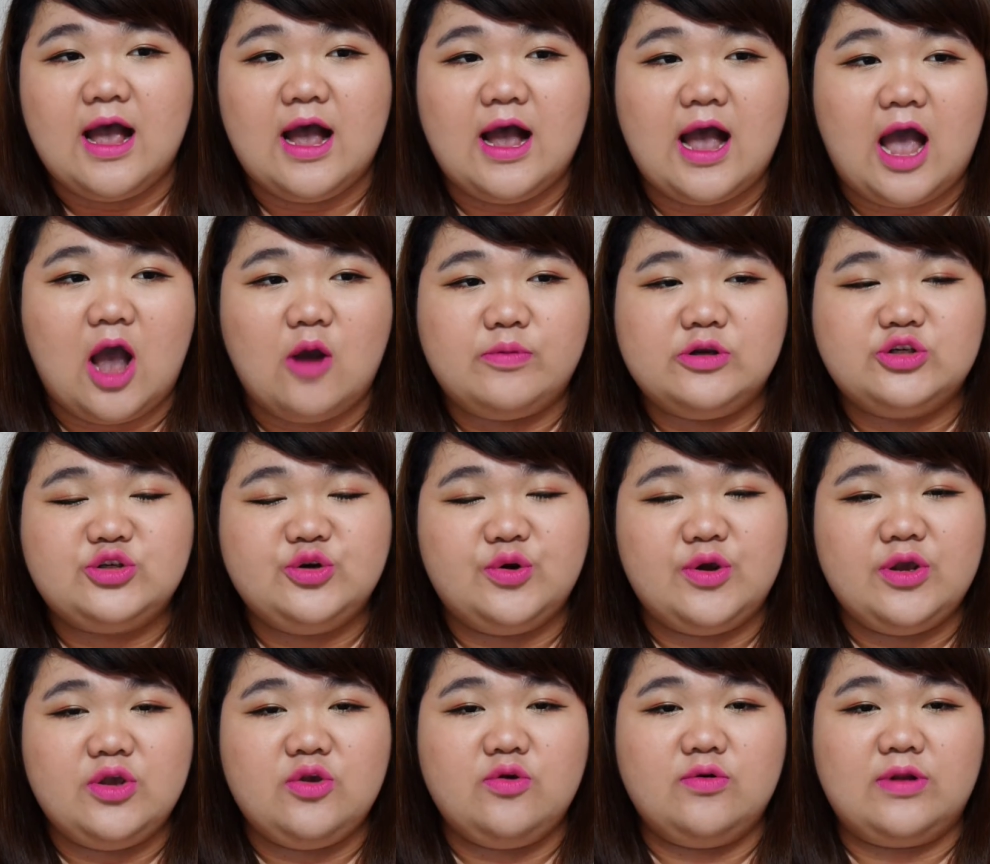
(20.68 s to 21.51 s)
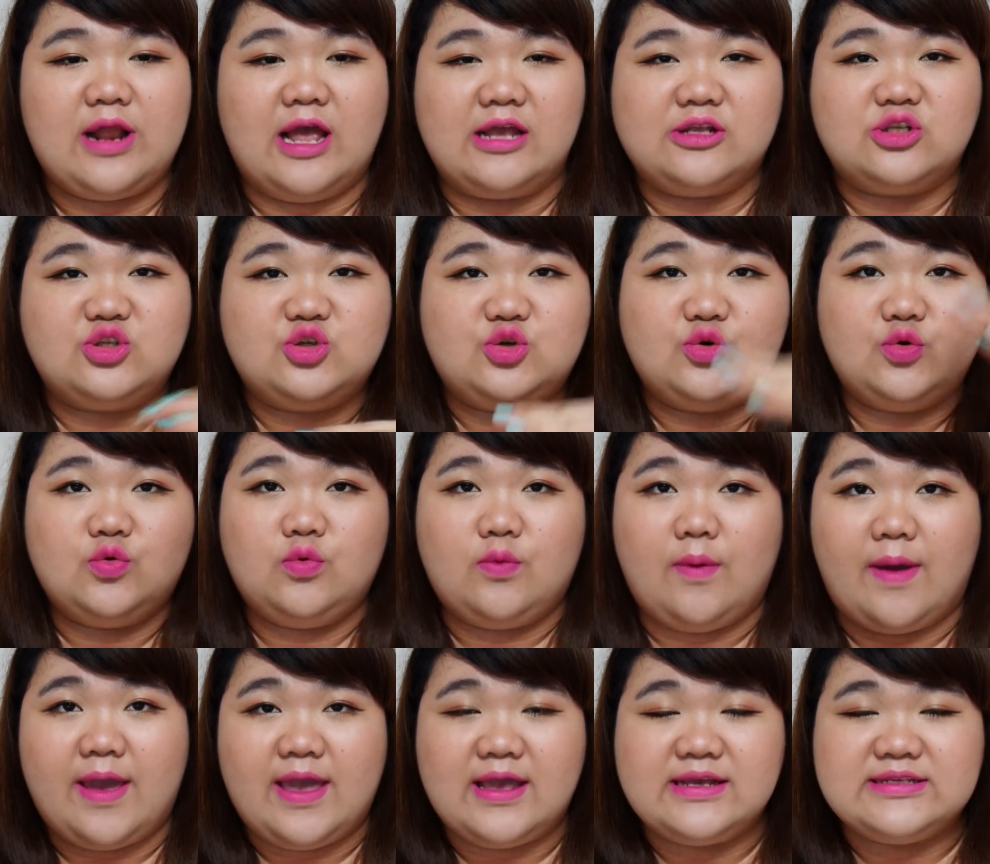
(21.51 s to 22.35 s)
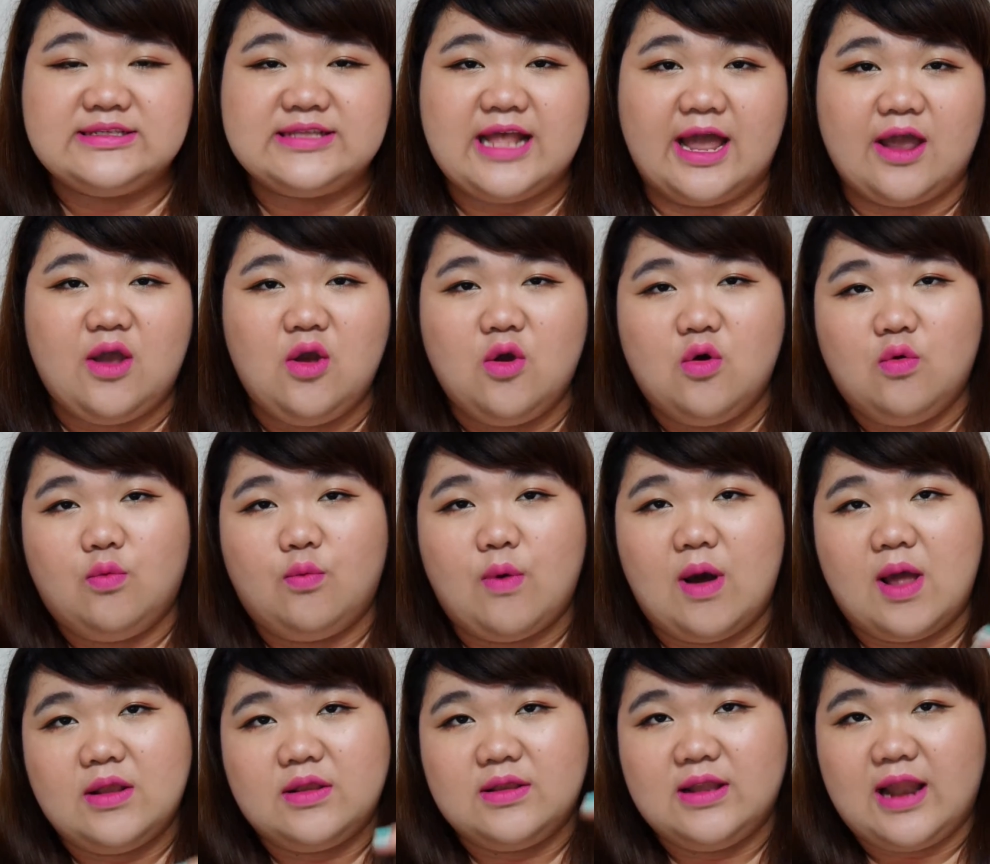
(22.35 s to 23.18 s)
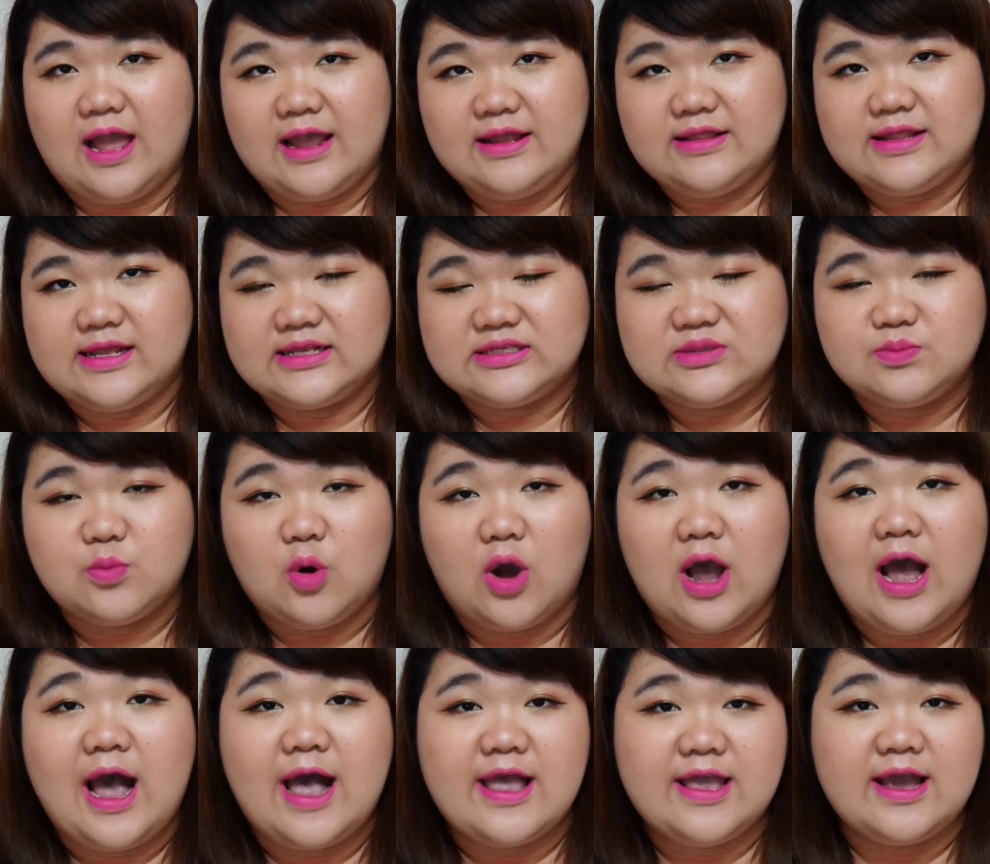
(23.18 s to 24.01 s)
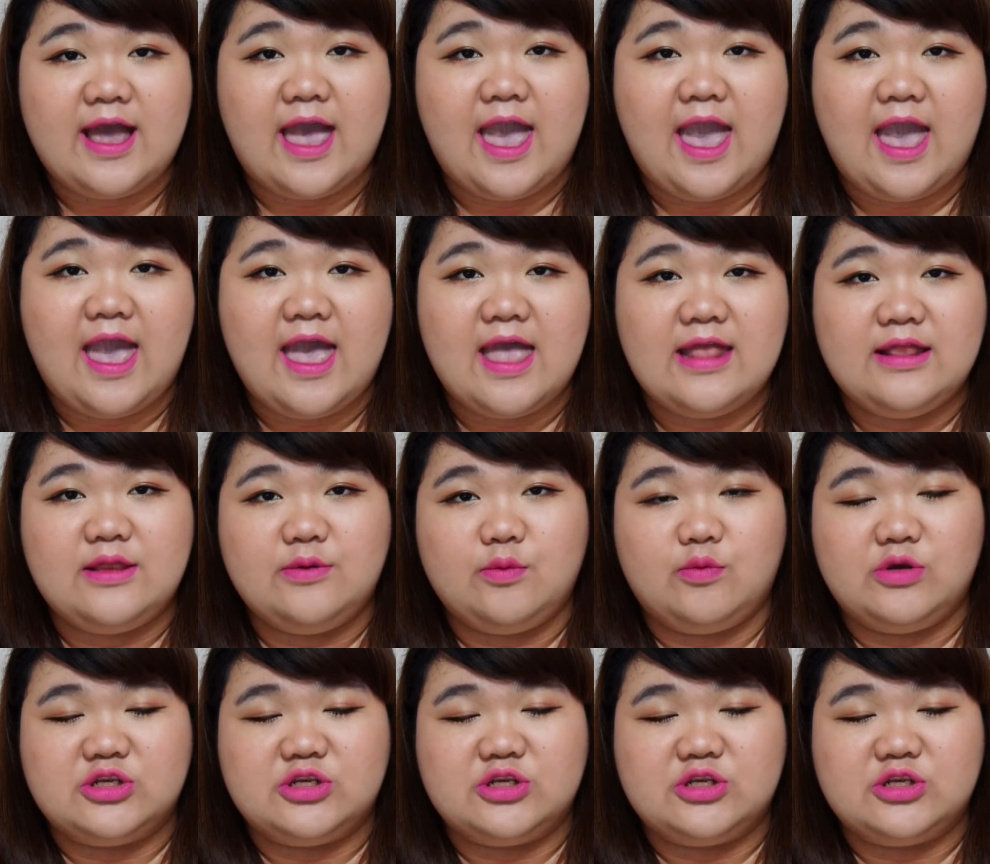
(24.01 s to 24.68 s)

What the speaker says: I'll be showing you like two ways, like one like that's more higher end,